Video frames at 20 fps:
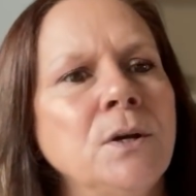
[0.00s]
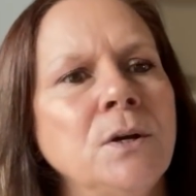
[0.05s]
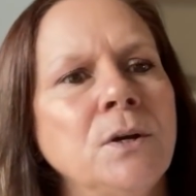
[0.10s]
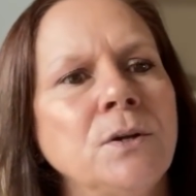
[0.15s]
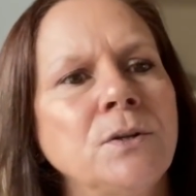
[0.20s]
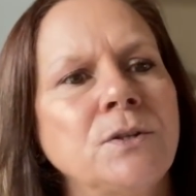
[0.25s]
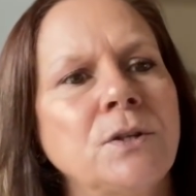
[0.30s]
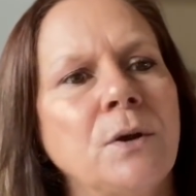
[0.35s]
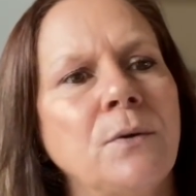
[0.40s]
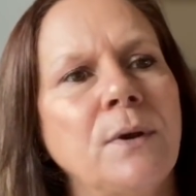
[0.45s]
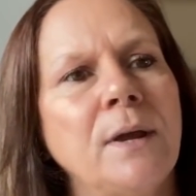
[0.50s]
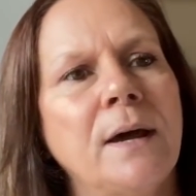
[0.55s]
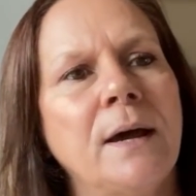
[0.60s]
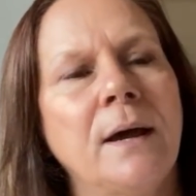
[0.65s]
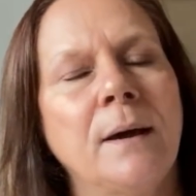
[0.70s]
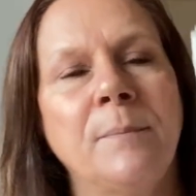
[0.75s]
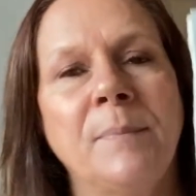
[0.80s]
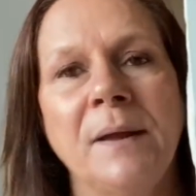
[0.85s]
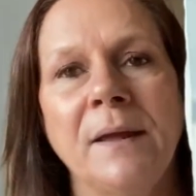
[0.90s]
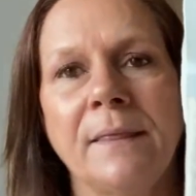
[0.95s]
So yeah,
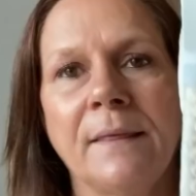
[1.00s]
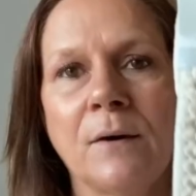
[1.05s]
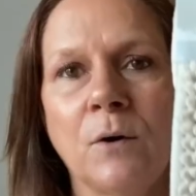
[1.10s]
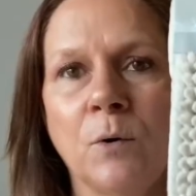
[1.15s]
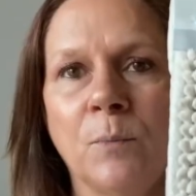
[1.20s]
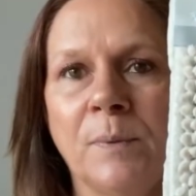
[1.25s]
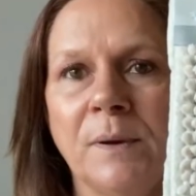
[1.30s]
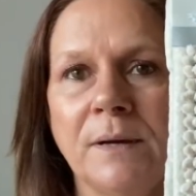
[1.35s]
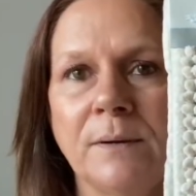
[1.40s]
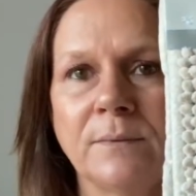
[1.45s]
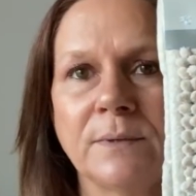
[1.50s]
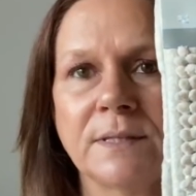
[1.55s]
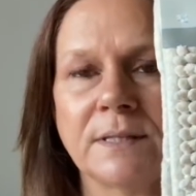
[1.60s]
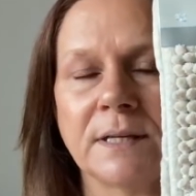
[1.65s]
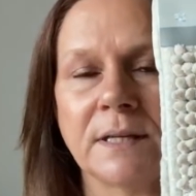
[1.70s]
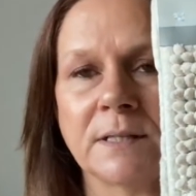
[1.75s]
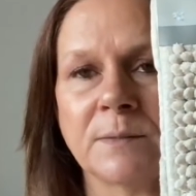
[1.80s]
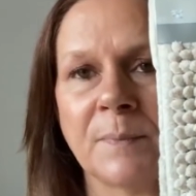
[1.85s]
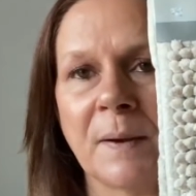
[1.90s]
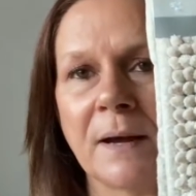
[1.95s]
I picked that up and it was
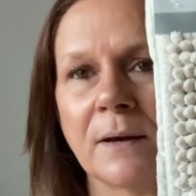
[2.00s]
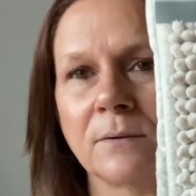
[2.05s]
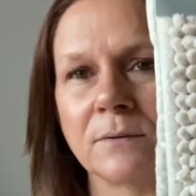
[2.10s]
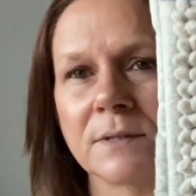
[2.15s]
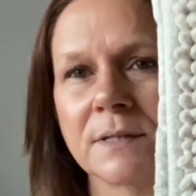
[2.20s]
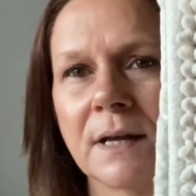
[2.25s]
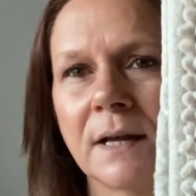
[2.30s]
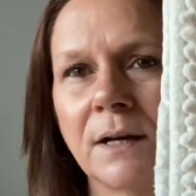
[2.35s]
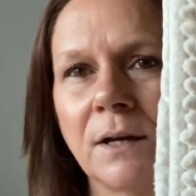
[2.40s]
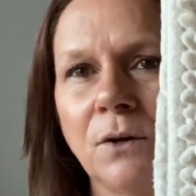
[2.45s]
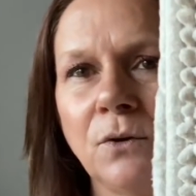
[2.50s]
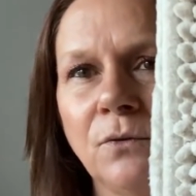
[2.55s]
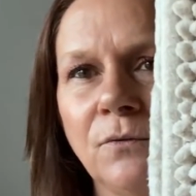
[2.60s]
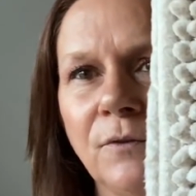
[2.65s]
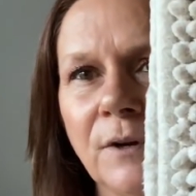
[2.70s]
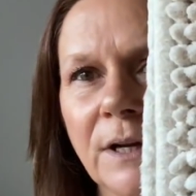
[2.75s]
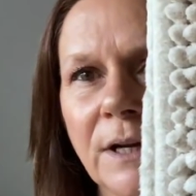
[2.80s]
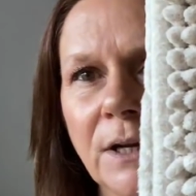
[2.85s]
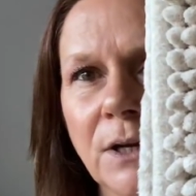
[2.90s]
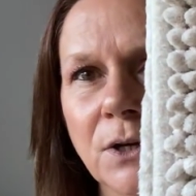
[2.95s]
£6, that
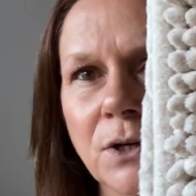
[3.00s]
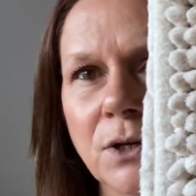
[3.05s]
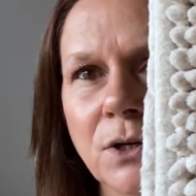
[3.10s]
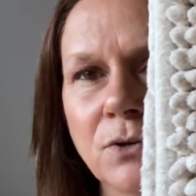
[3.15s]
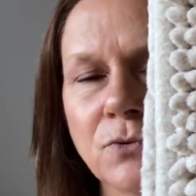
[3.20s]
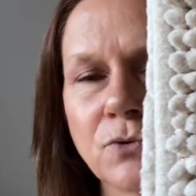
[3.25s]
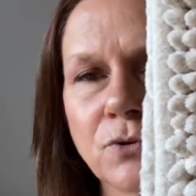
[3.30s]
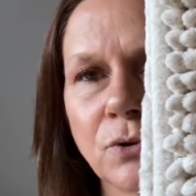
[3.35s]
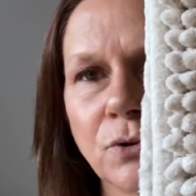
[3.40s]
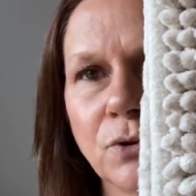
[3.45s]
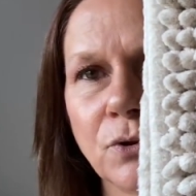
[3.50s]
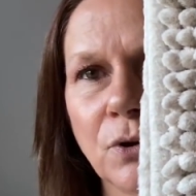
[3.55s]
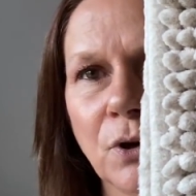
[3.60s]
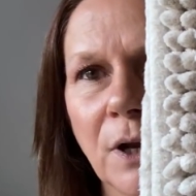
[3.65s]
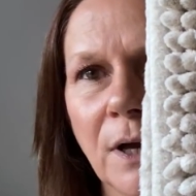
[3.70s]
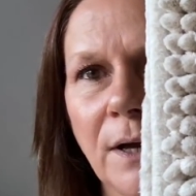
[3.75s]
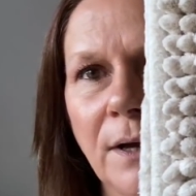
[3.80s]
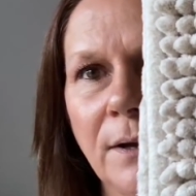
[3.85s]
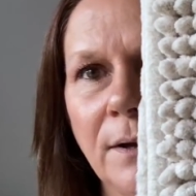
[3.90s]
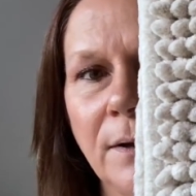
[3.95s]
lovely neutral
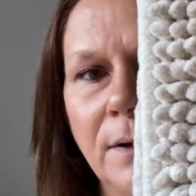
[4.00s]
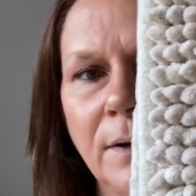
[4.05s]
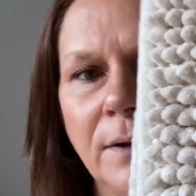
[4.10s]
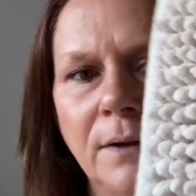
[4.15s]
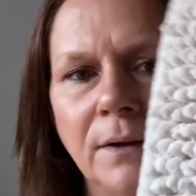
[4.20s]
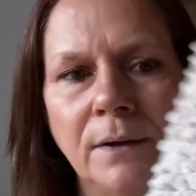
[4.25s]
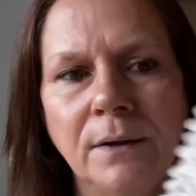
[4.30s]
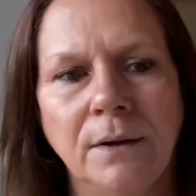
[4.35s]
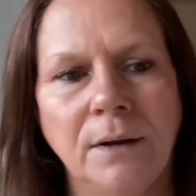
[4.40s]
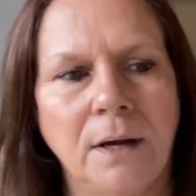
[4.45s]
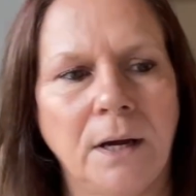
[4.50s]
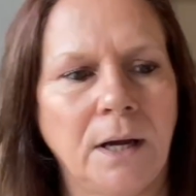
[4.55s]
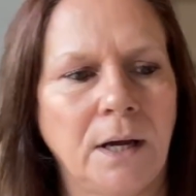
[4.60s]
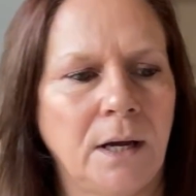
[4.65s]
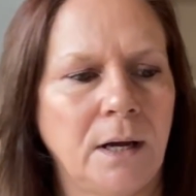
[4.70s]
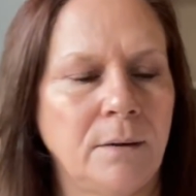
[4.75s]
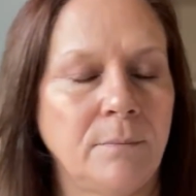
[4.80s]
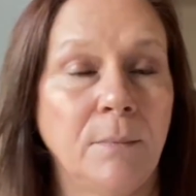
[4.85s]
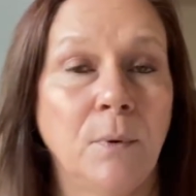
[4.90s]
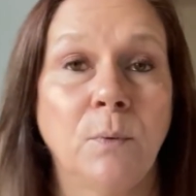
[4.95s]
colour,
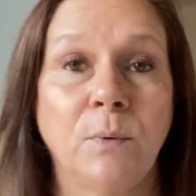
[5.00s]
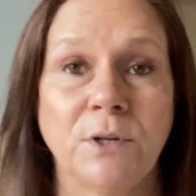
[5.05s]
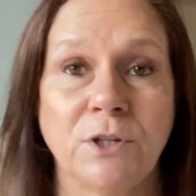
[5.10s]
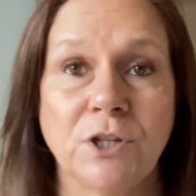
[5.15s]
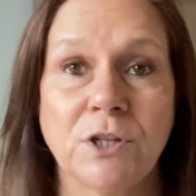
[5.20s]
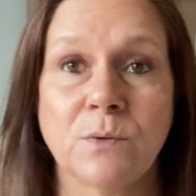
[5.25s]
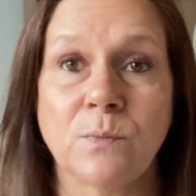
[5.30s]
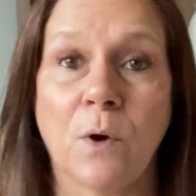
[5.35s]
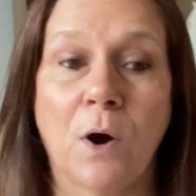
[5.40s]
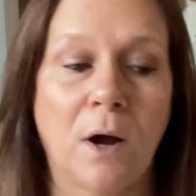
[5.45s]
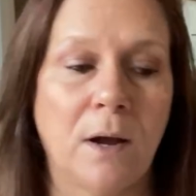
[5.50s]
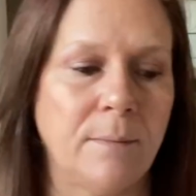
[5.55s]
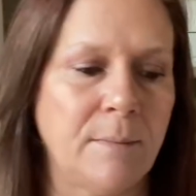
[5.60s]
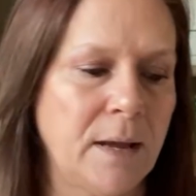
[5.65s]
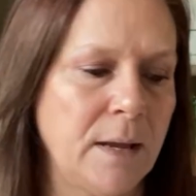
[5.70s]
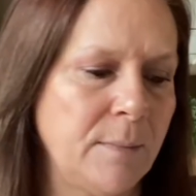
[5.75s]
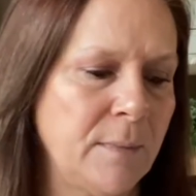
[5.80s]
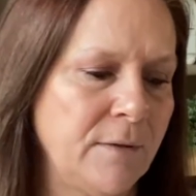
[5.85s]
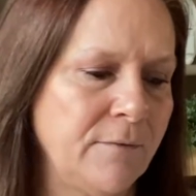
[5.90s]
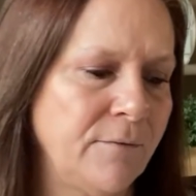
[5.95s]
which is what I'm
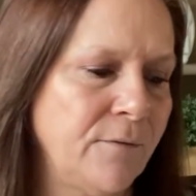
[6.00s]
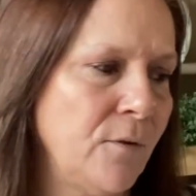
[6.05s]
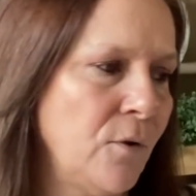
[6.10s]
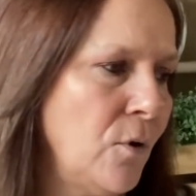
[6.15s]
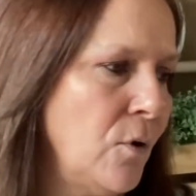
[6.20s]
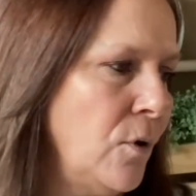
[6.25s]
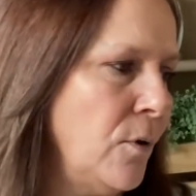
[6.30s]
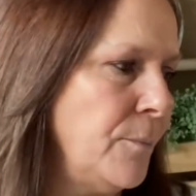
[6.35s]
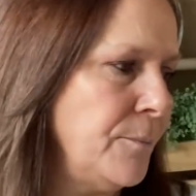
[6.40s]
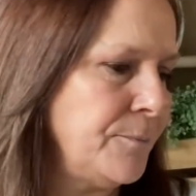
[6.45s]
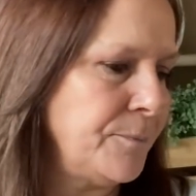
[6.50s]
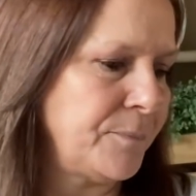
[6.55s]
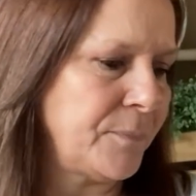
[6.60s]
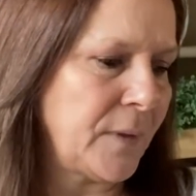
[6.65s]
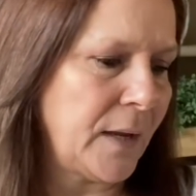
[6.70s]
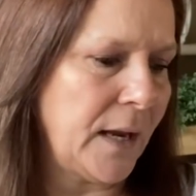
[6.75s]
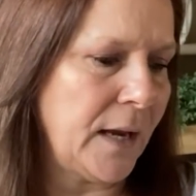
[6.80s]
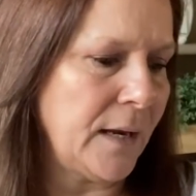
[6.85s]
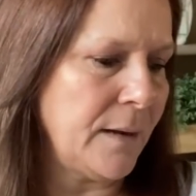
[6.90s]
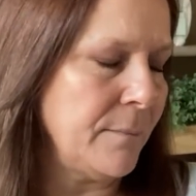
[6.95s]
aiming for
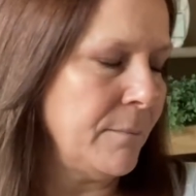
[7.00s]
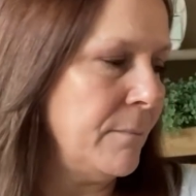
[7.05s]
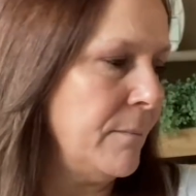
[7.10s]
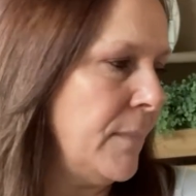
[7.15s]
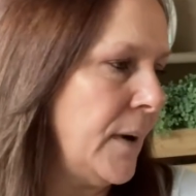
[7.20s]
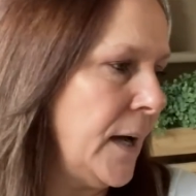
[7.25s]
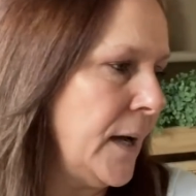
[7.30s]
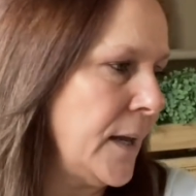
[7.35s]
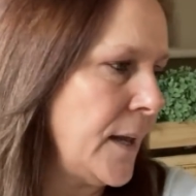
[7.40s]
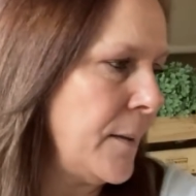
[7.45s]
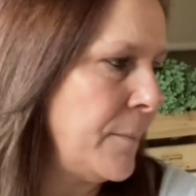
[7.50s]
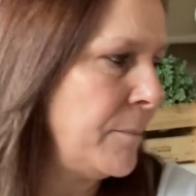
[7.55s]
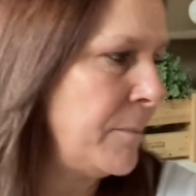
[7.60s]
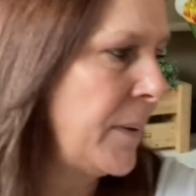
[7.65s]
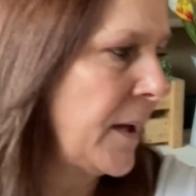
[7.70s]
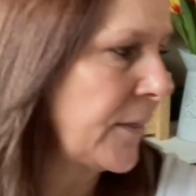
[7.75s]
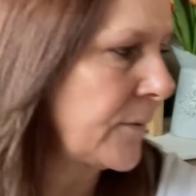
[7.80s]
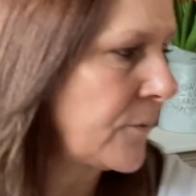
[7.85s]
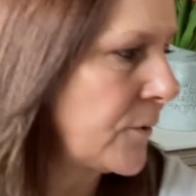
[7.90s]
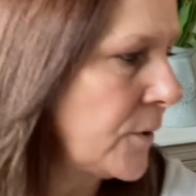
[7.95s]
in my
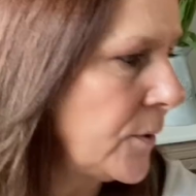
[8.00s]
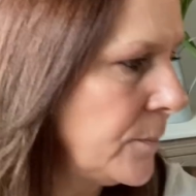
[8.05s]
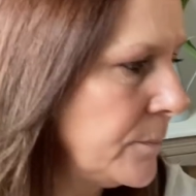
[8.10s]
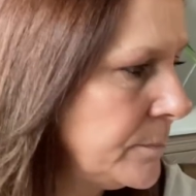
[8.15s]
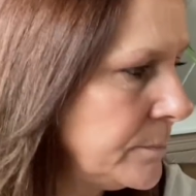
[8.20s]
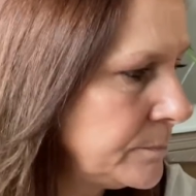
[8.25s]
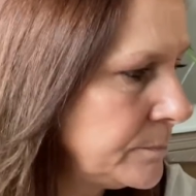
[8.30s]
bathroom.